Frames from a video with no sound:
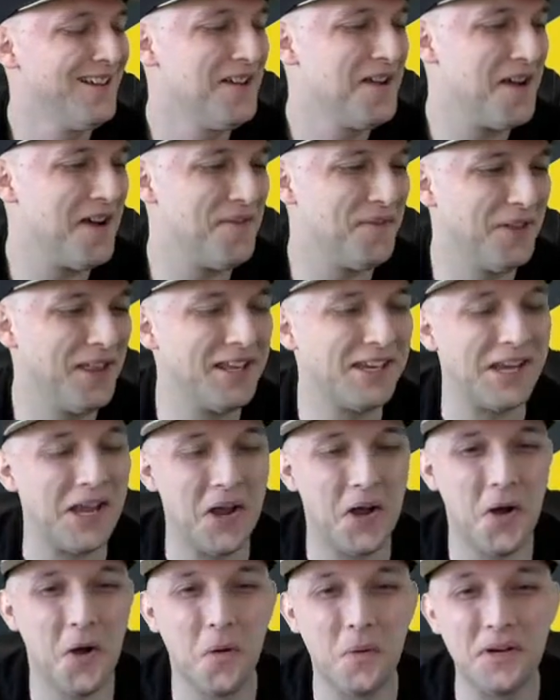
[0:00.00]
I feel like I
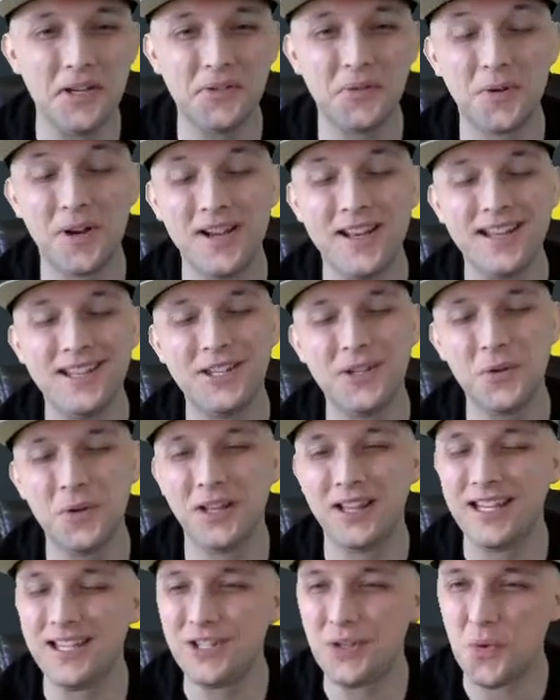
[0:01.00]
always run into
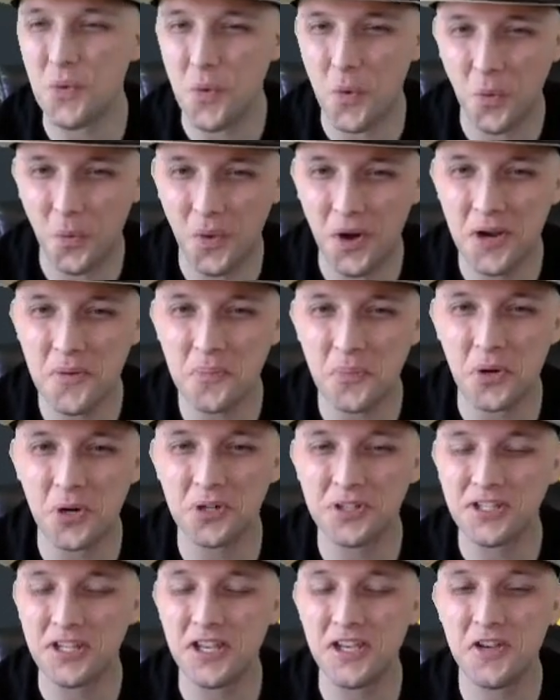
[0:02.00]
at least one
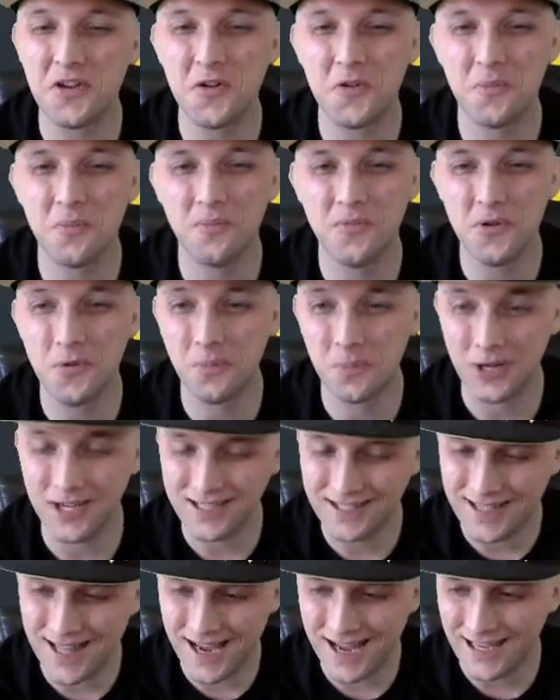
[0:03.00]
person who
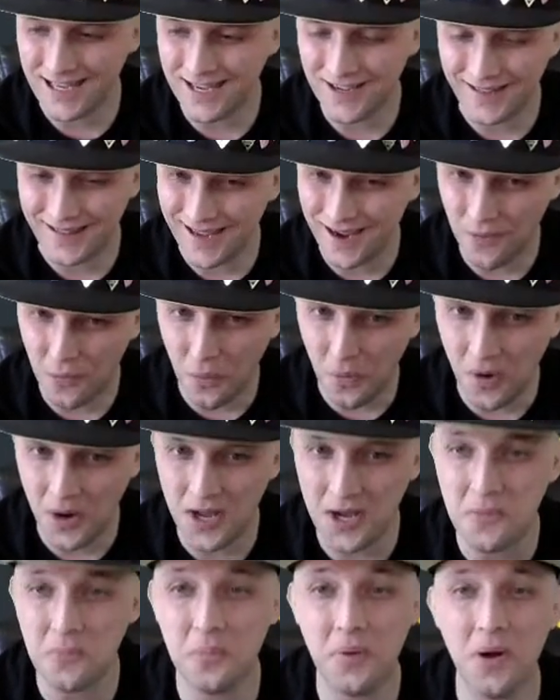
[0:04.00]
brings that, that
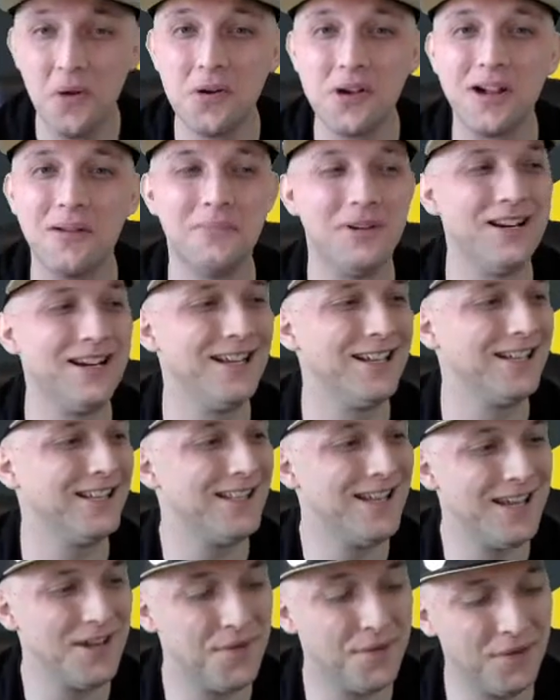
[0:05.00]
one Pokemon
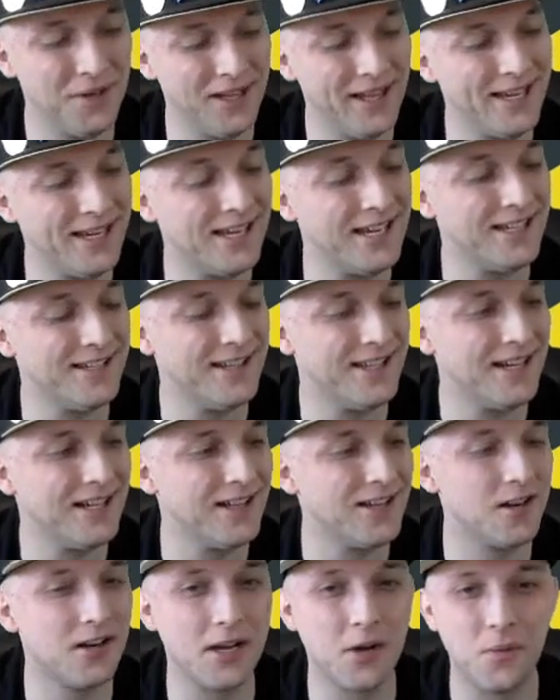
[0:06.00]
that you feel like is the
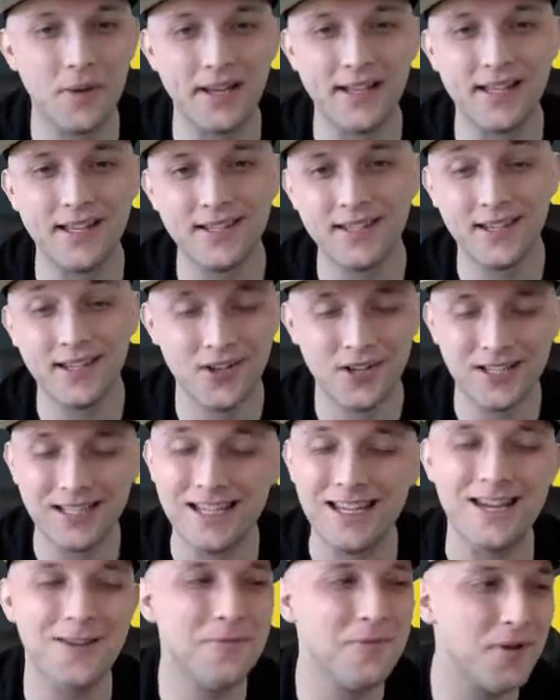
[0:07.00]
glaring weakness in your
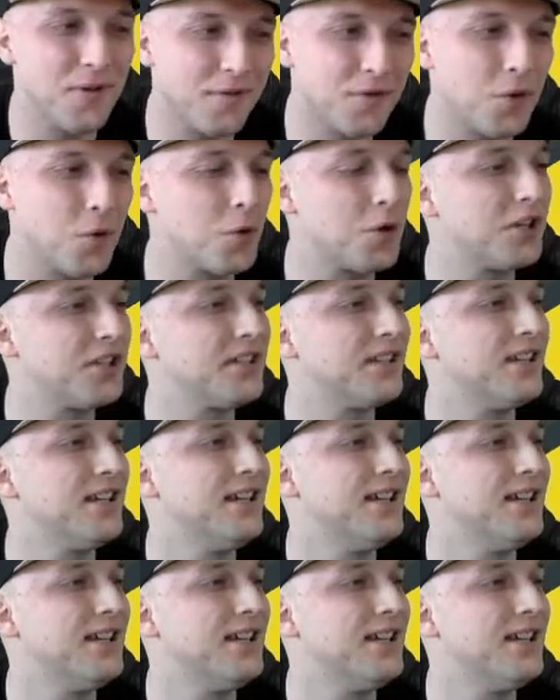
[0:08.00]
team. And of course,